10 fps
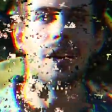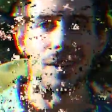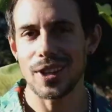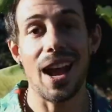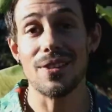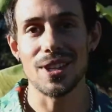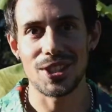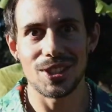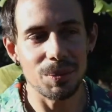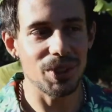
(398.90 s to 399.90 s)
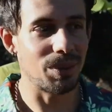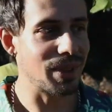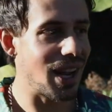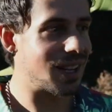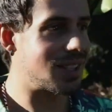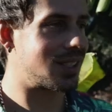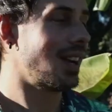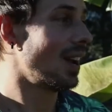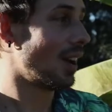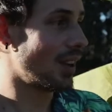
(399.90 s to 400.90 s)
all the Cavendish similar bananas,
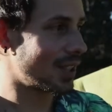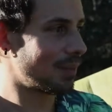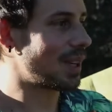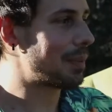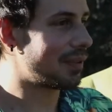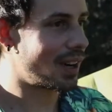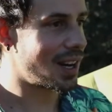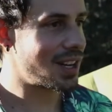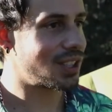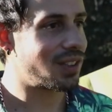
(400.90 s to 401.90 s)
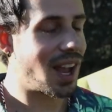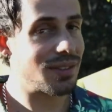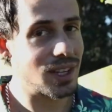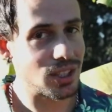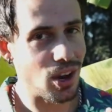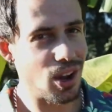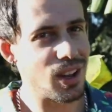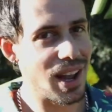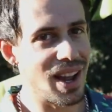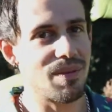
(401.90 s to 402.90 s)
some type of variation of Cavendish,
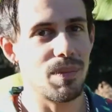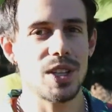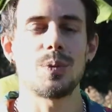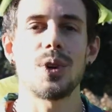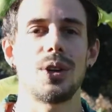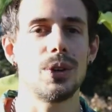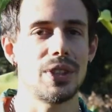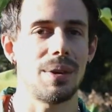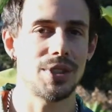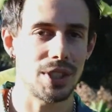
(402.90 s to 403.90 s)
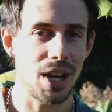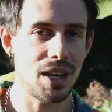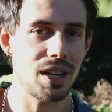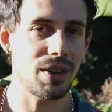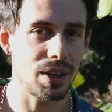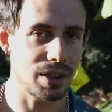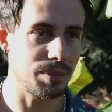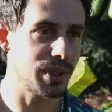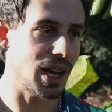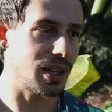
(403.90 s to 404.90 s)
all have much more cold damage than any of our other
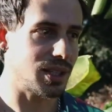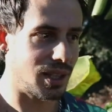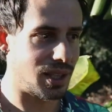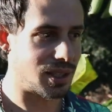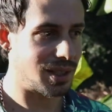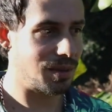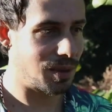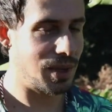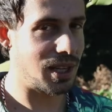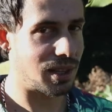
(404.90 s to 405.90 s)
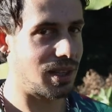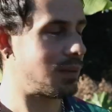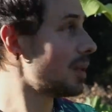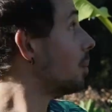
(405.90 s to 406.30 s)
bananas, and that seems to be a theme.